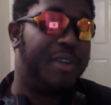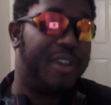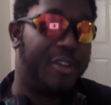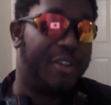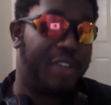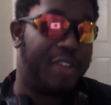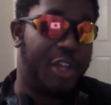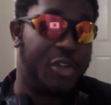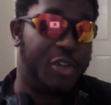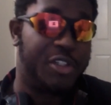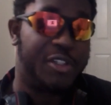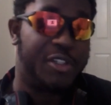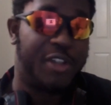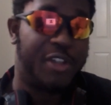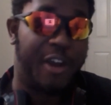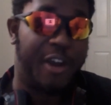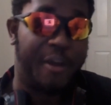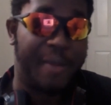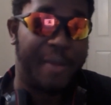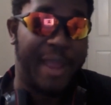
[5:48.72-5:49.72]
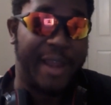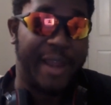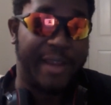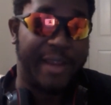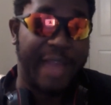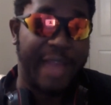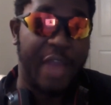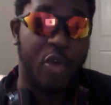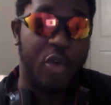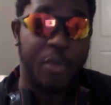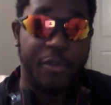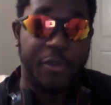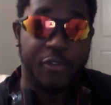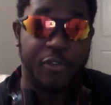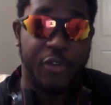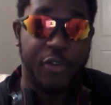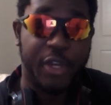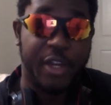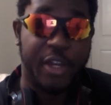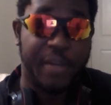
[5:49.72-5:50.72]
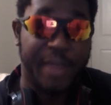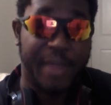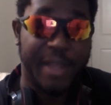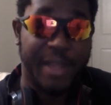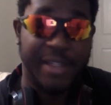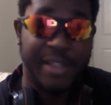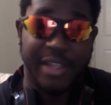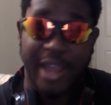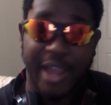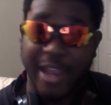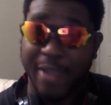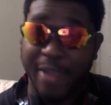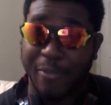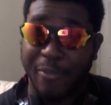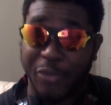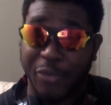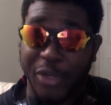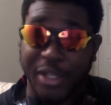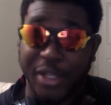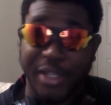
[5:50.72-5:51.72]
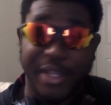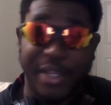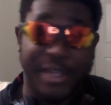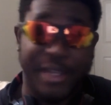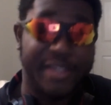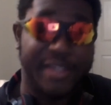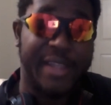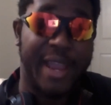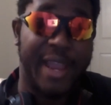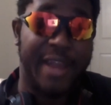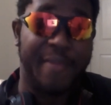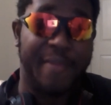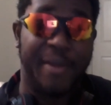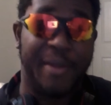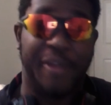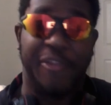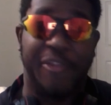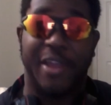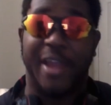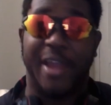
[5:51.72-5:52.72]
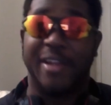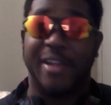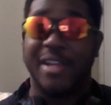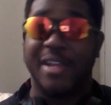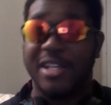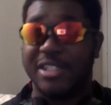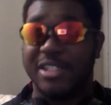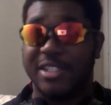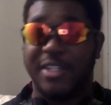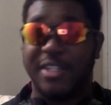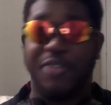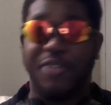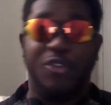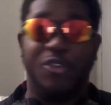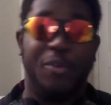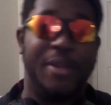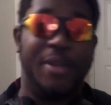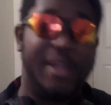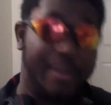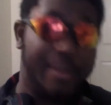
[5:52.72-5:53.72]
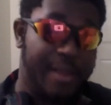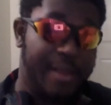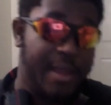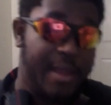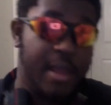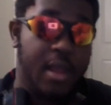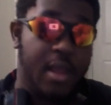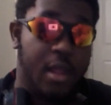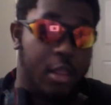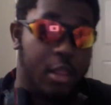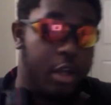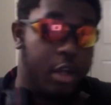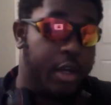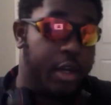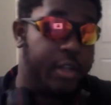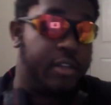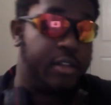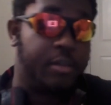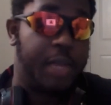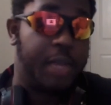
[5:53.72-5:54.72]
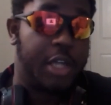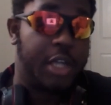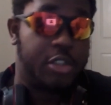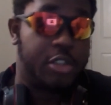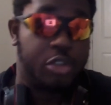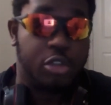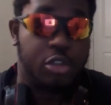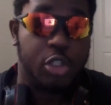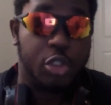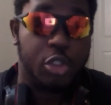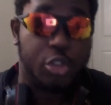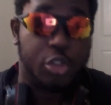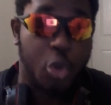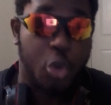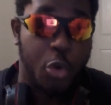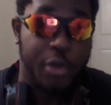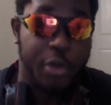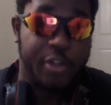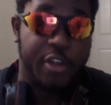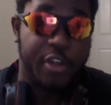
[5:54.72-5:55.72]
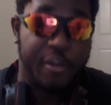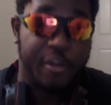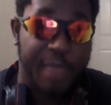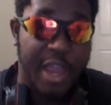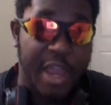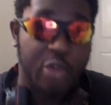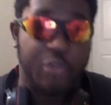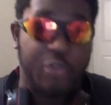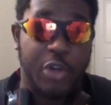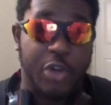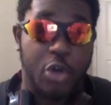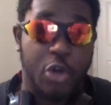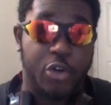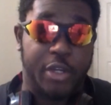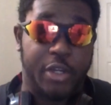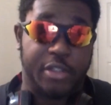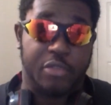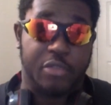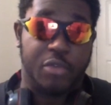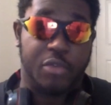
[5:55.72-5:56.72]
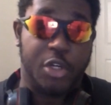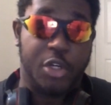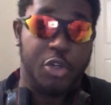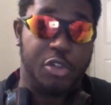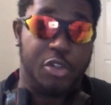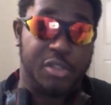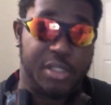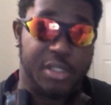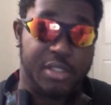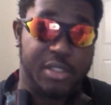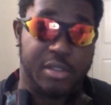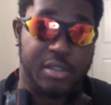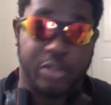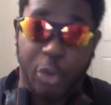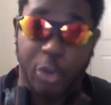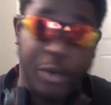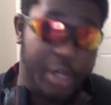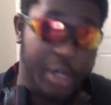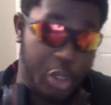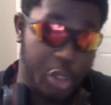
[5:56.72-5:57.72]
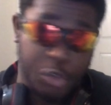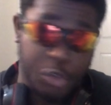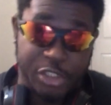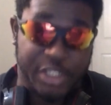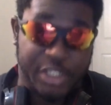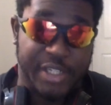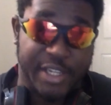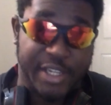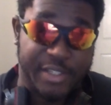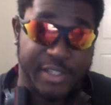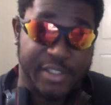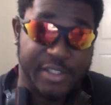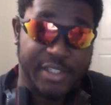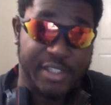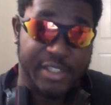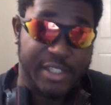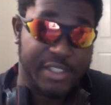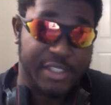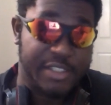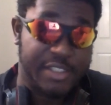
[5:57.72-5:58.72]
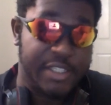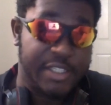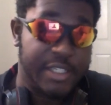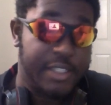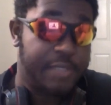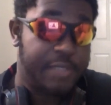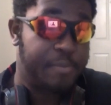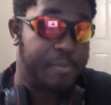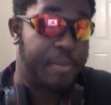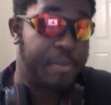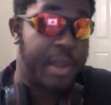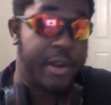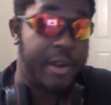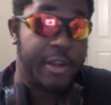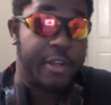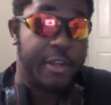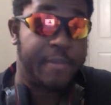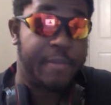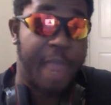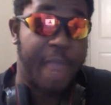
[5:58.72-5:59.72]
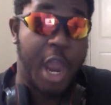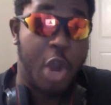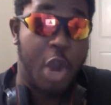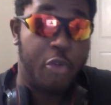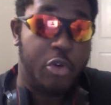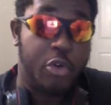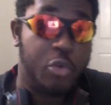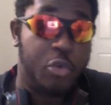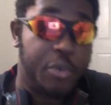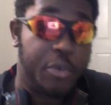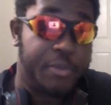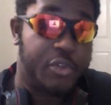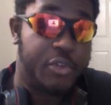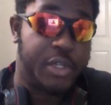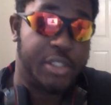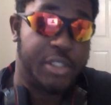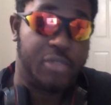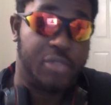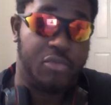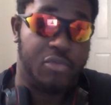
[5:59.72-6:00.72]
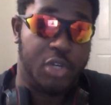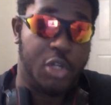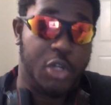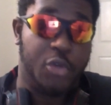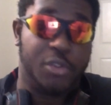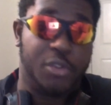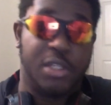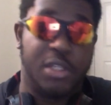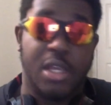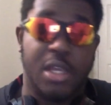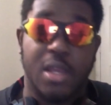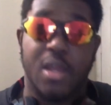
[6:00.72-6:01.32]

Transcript: Close combat, that will be freaking amazing. I am really excited about that. Seeing RWBY learning some actual close quarters combat without Crescent Rose, because Lord knows she needs it, because she is very powerful with Crescent Rose.